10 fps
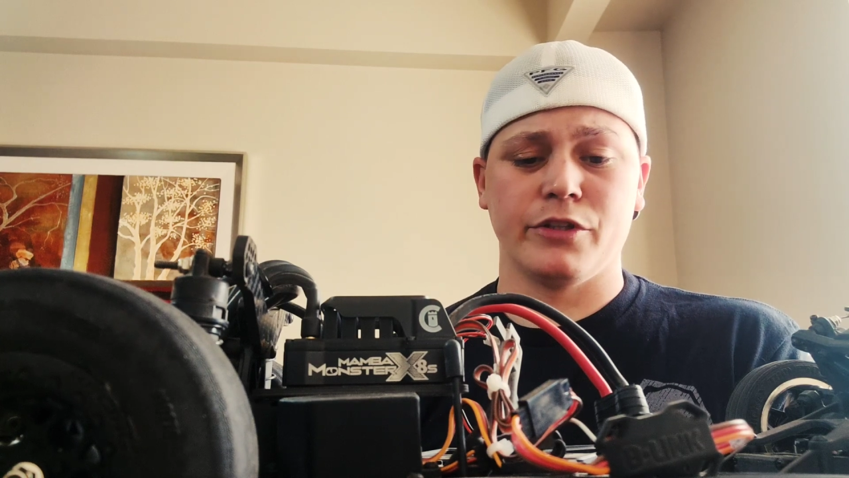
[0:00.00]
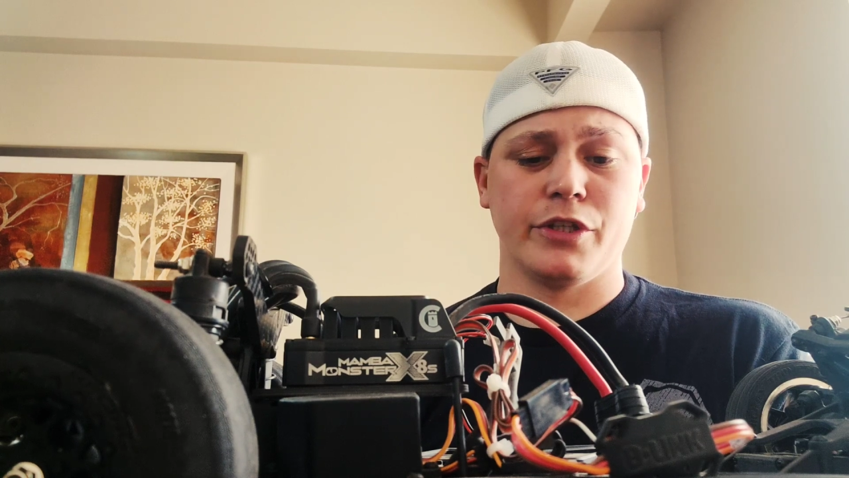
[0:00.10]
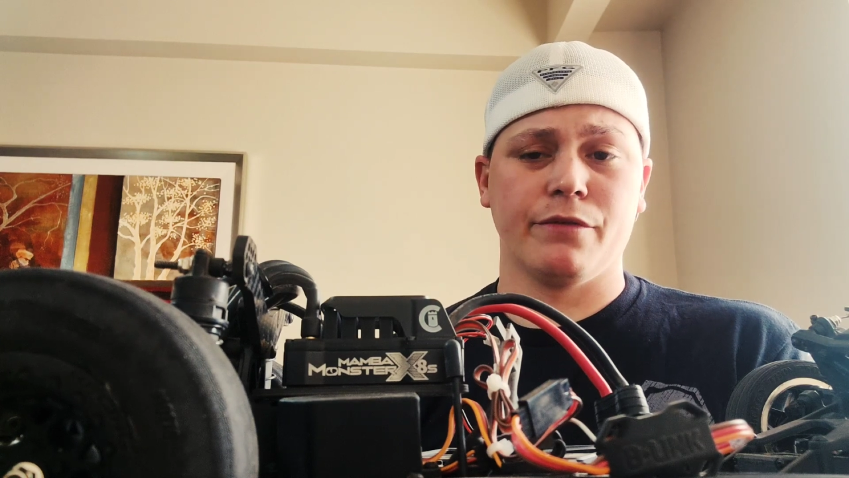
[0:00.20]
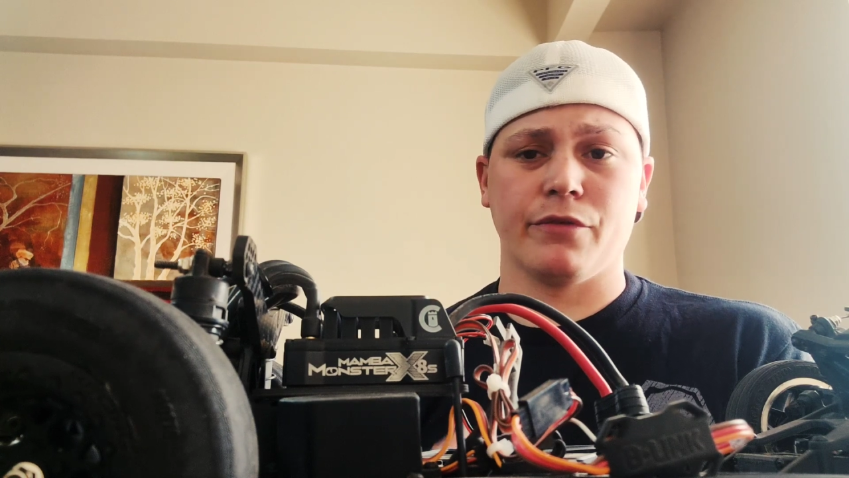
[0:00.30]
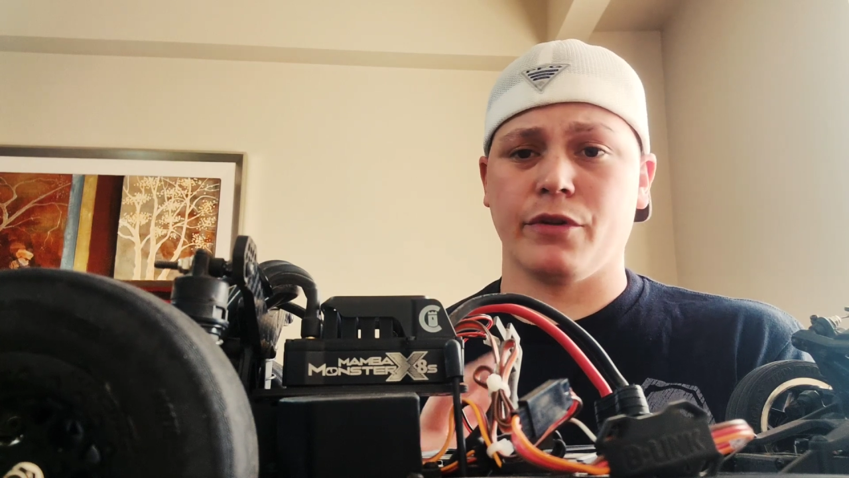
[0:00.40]

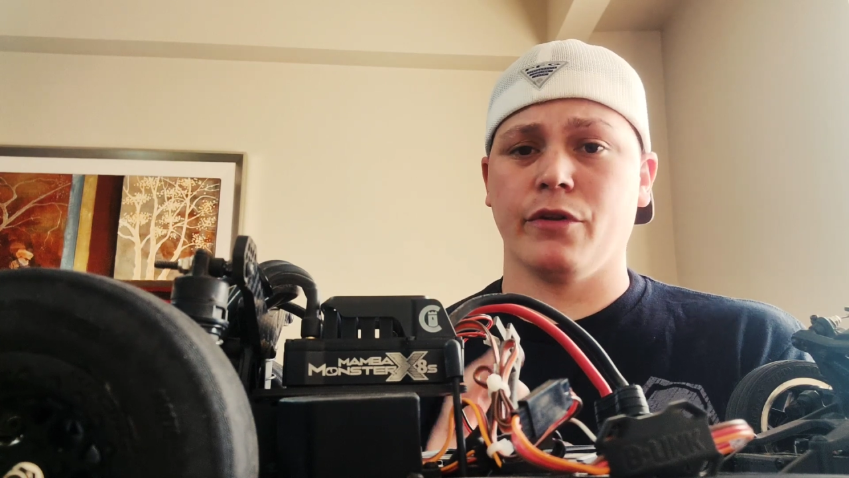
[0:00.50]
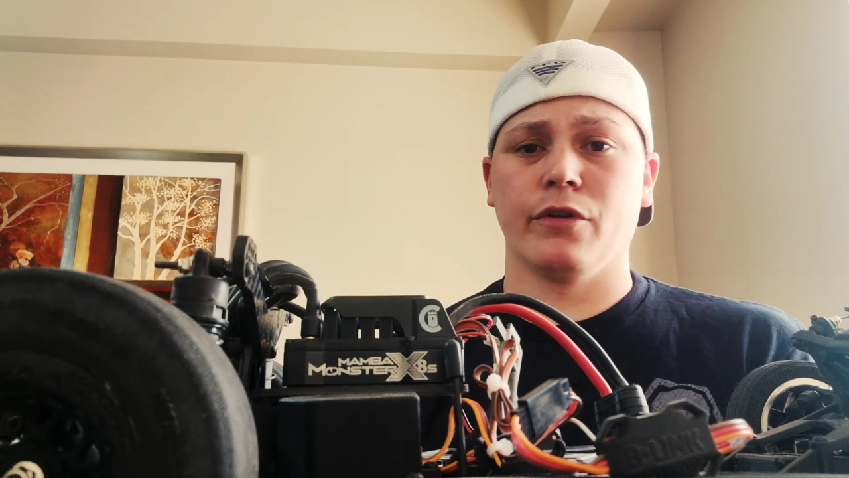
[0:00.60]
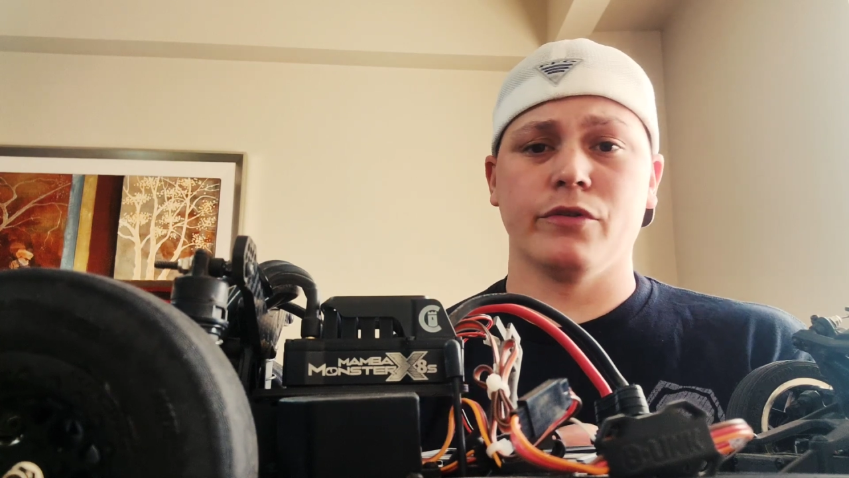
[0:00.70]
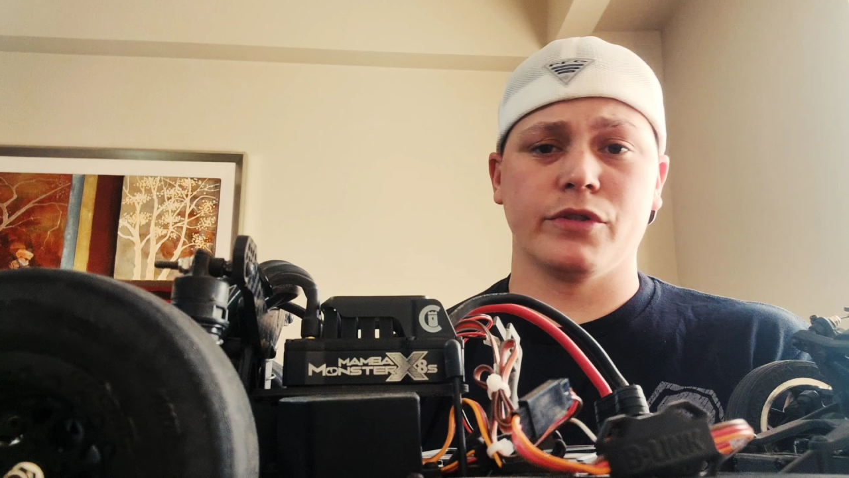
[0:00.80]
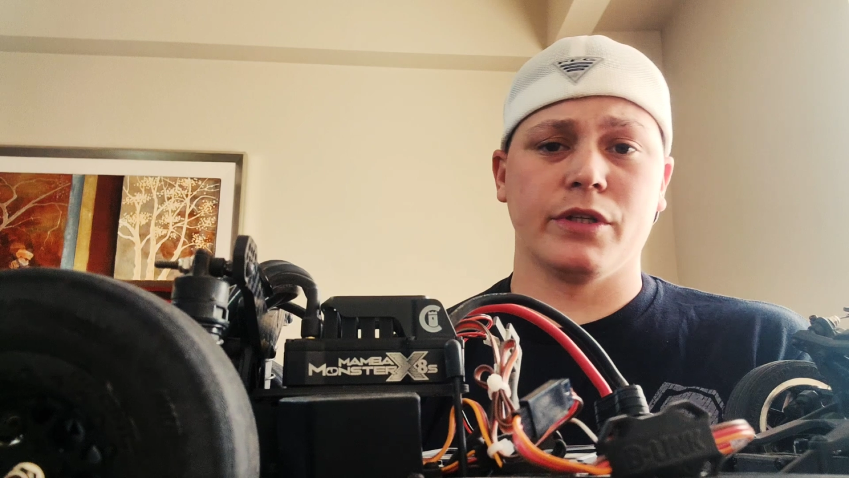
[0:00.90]
cheap for the
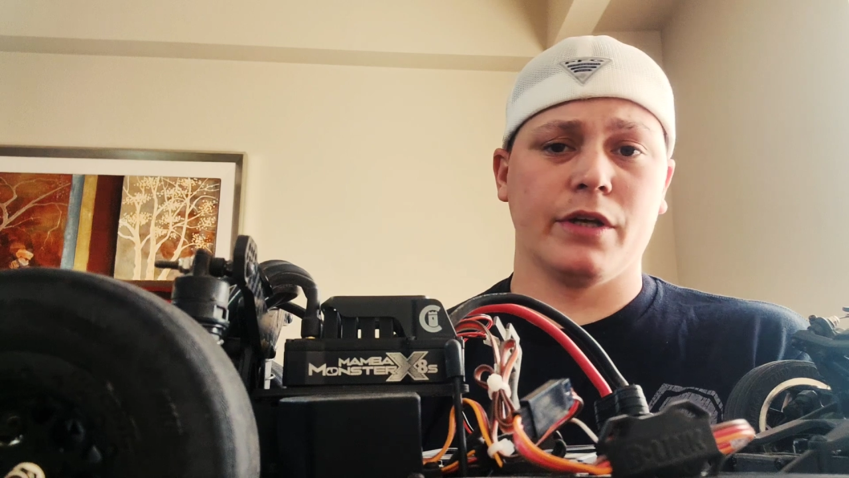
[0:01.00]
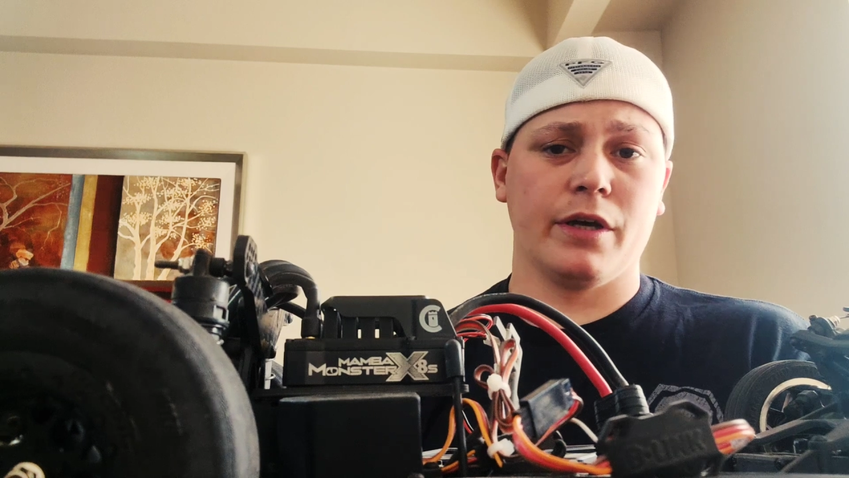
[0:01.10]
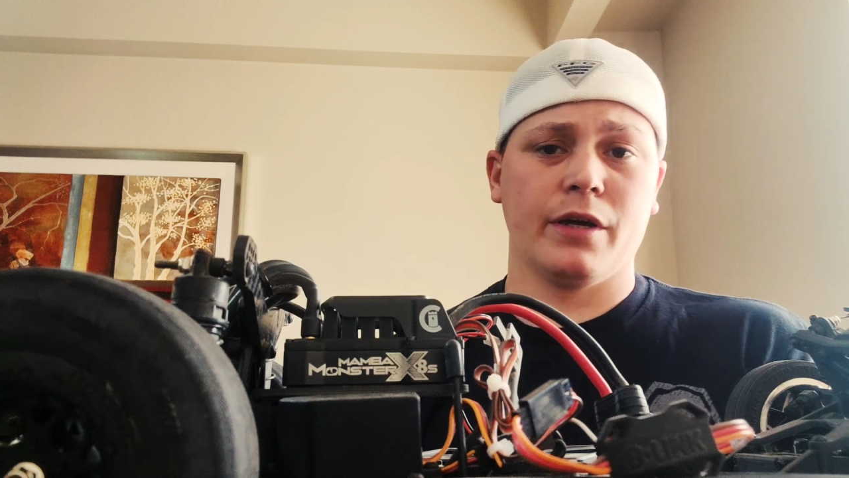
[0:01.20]
Losi